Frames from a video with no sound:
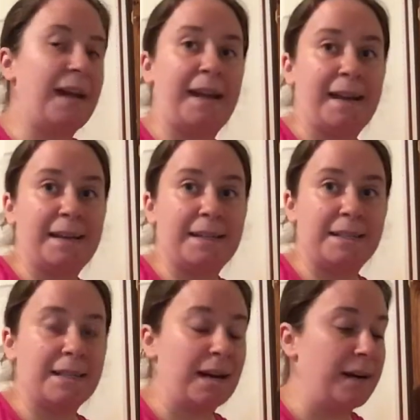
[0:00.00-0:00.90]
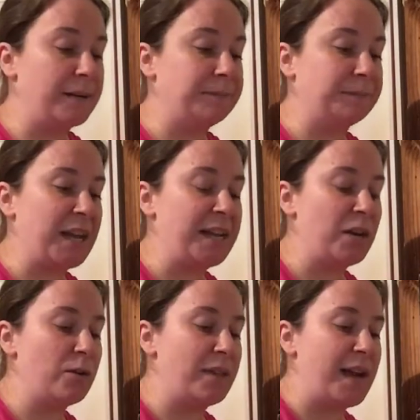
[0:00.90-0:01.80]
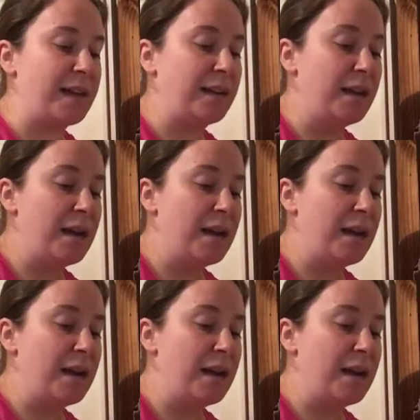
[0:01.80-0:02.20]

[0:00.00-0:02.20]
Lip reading: And I know that